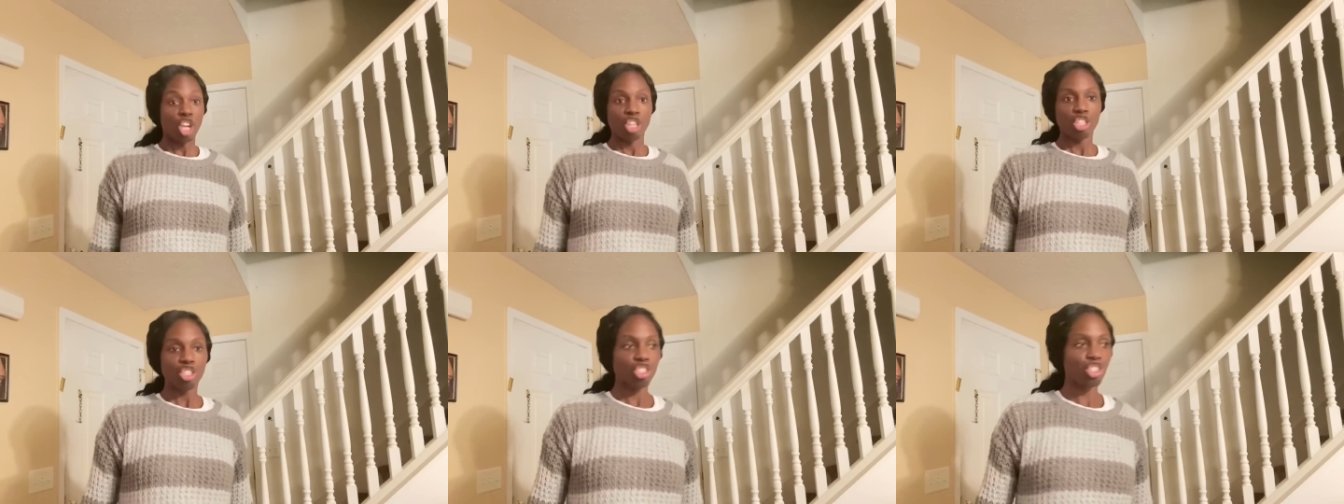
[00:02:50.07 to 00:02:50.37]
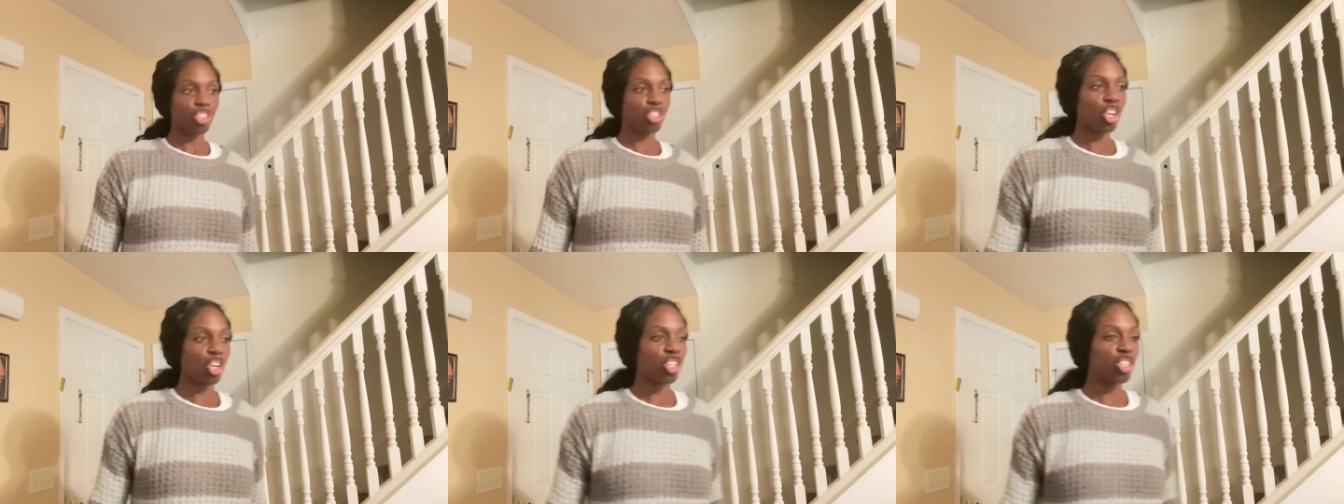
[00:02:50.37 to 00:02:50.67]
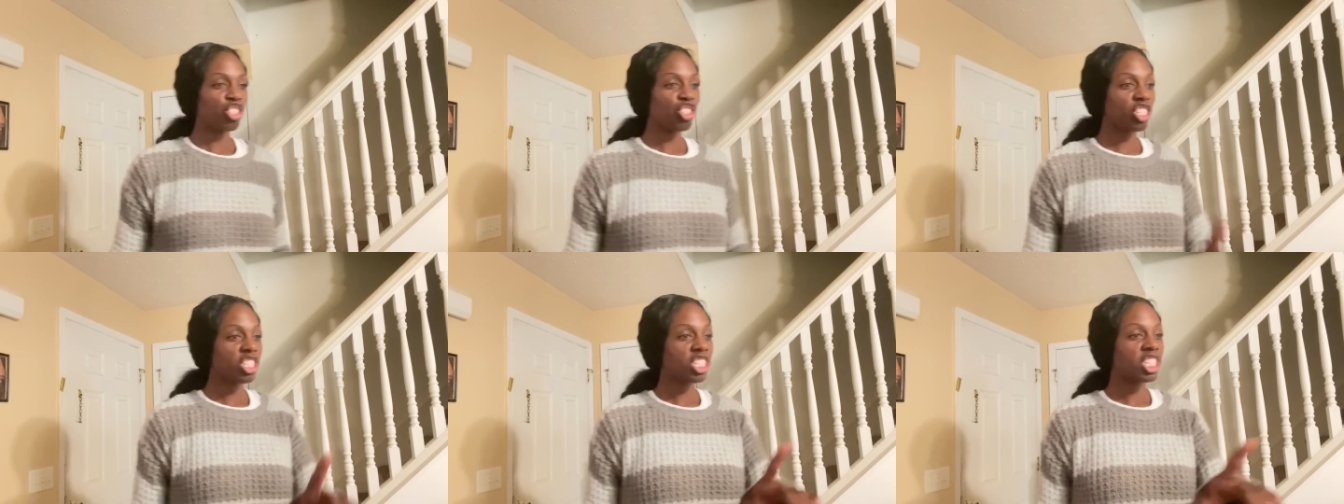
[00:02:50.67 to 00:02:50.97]
So
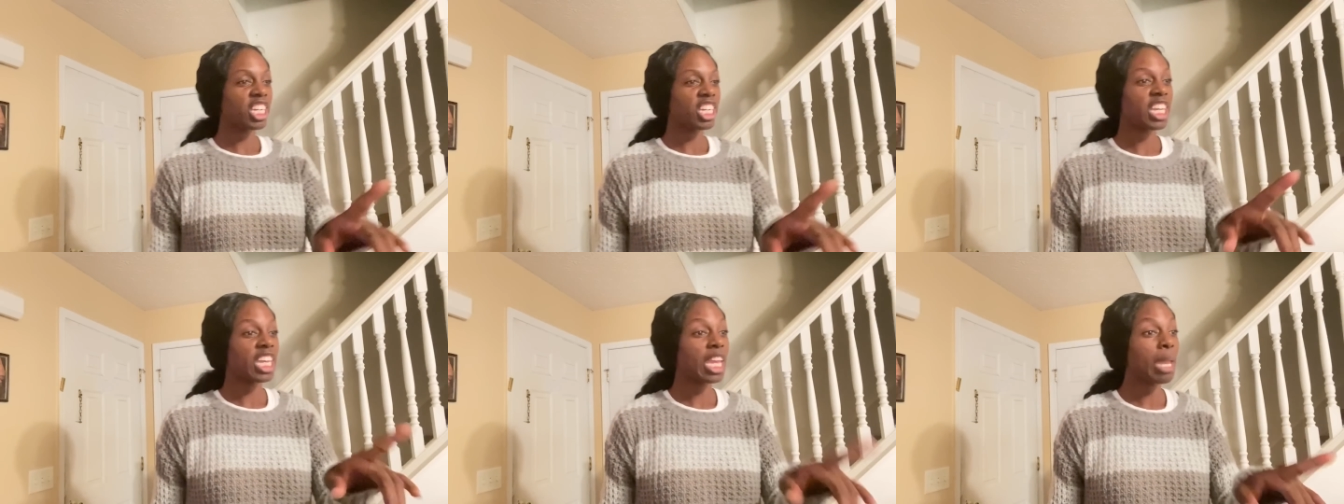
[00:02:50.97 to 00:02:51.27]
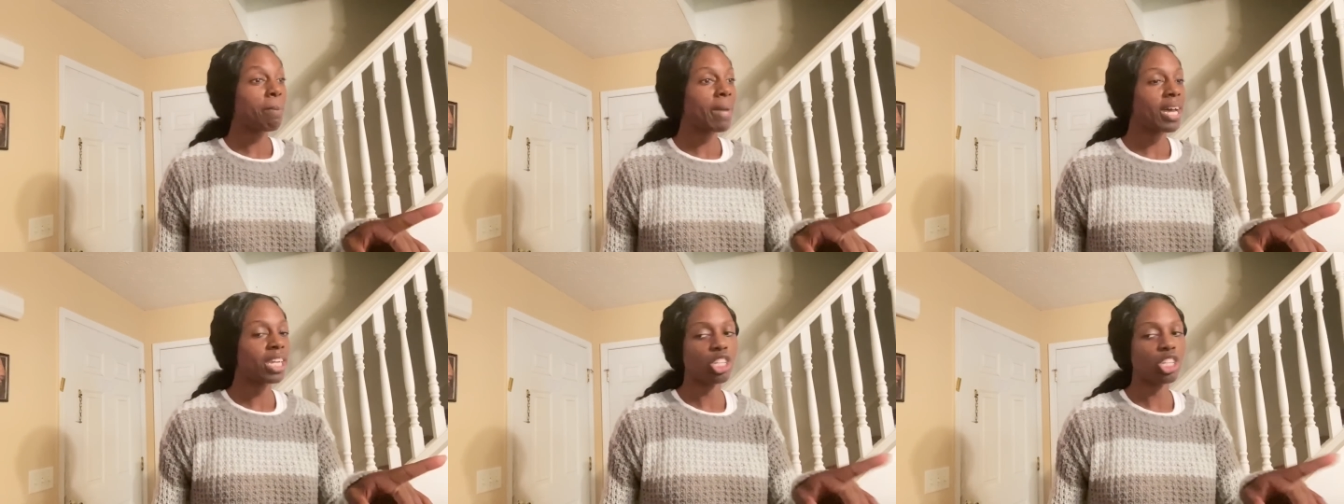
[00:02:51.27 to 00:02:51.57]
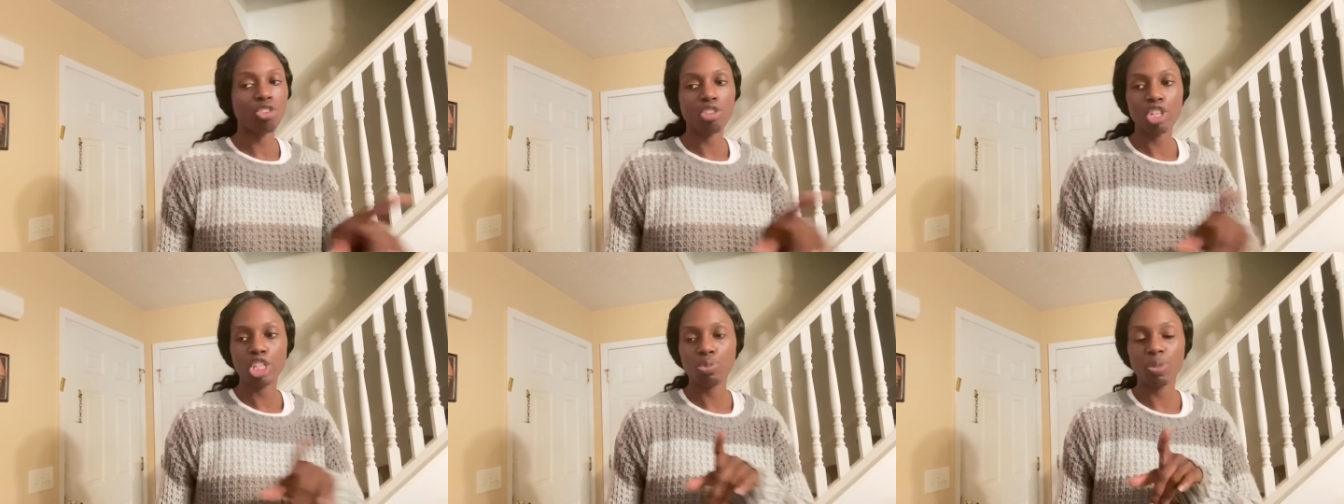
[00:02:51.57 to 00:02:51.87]
you just gonna eat my
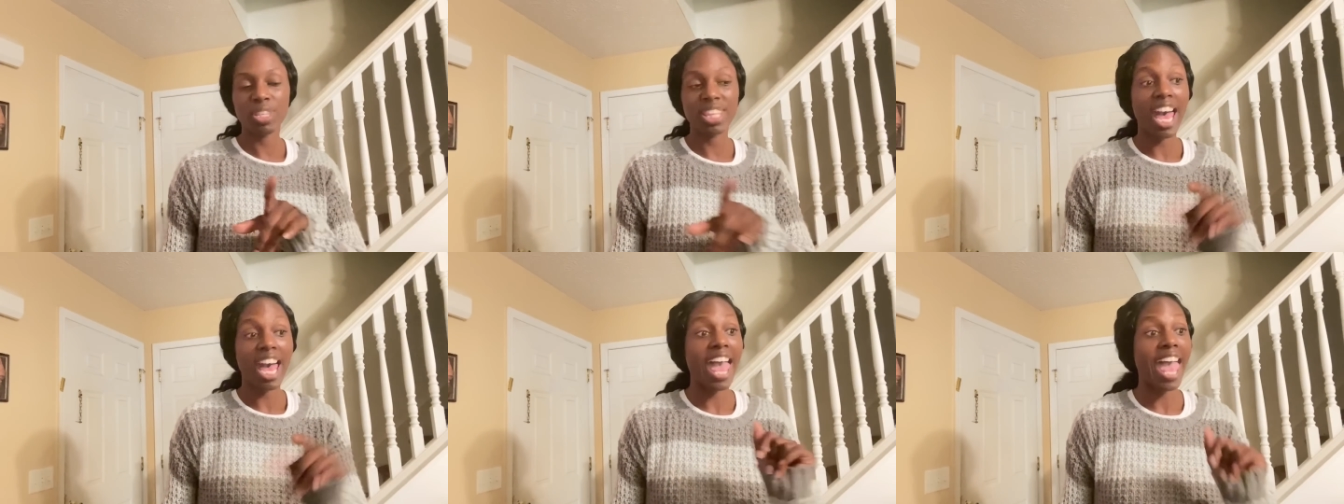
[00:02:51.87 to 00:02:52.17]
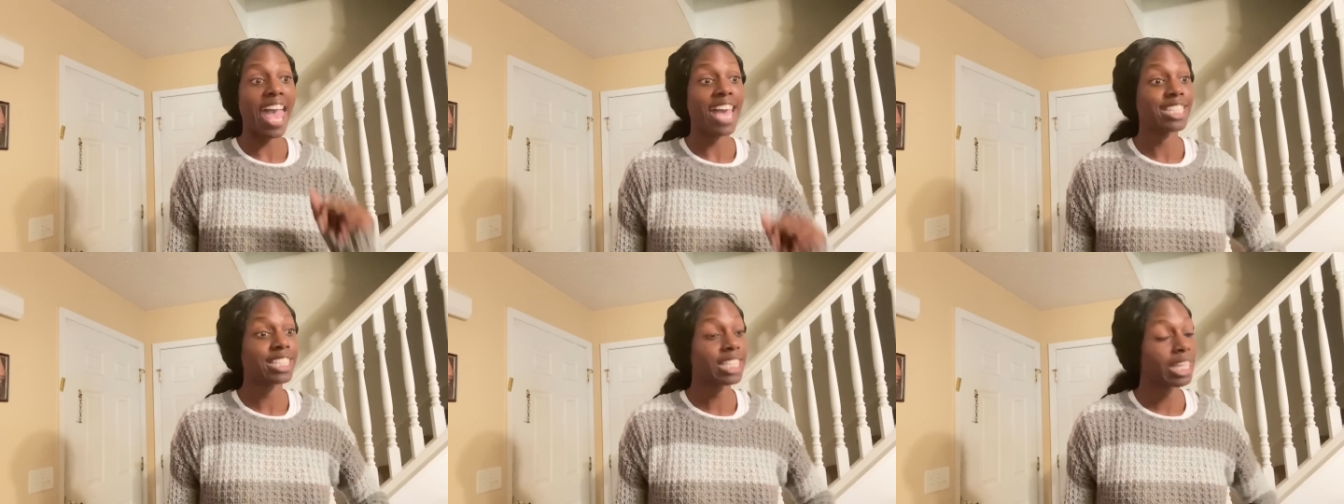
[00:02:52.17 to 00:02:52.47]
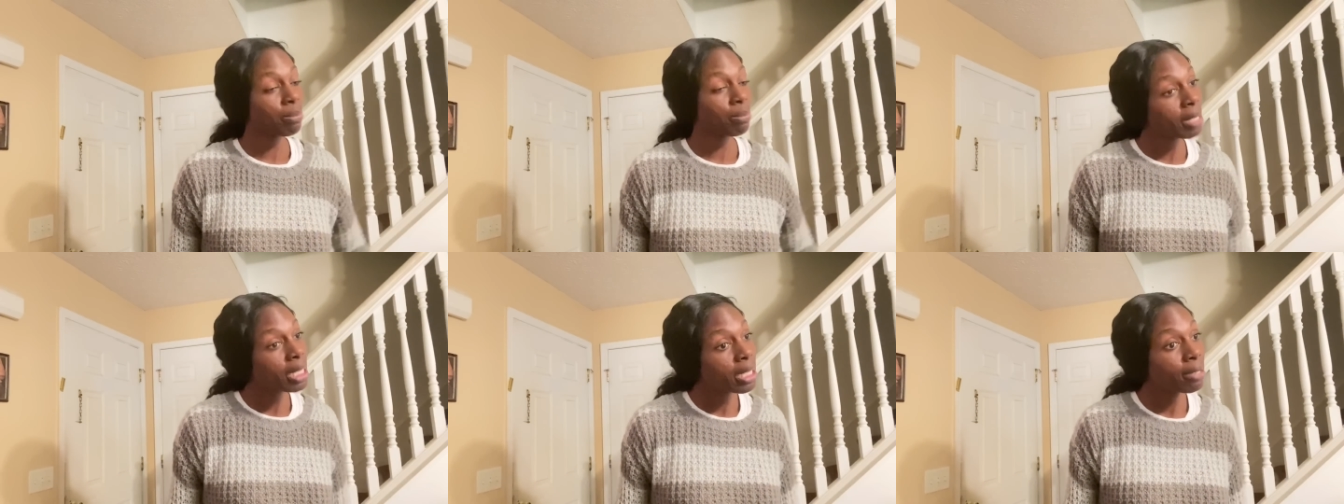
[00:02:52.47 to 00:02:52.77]
donuts without
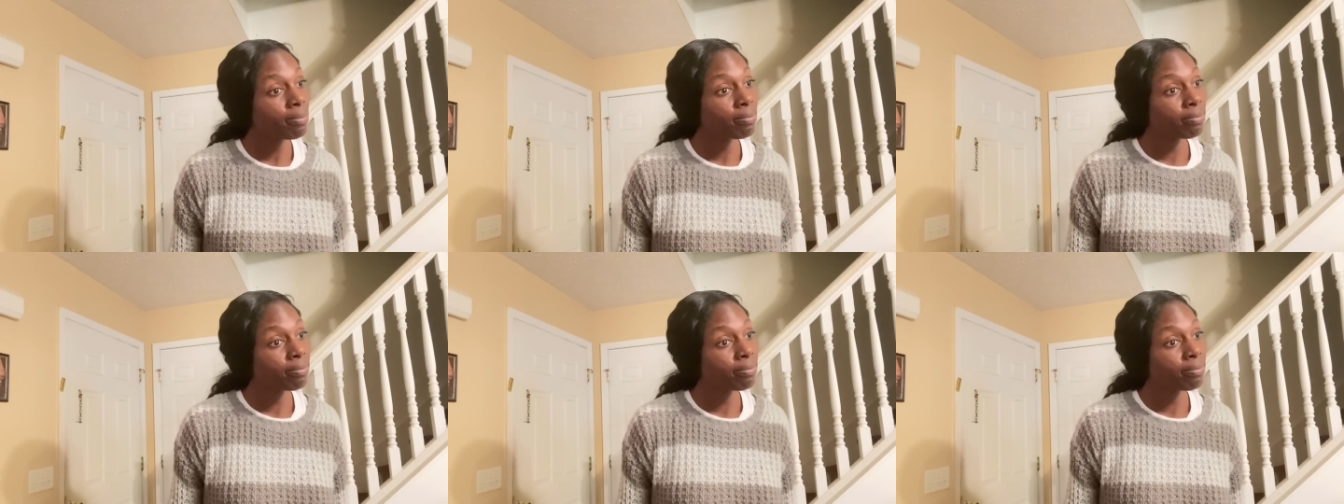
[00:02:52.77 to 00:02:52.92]
asking me?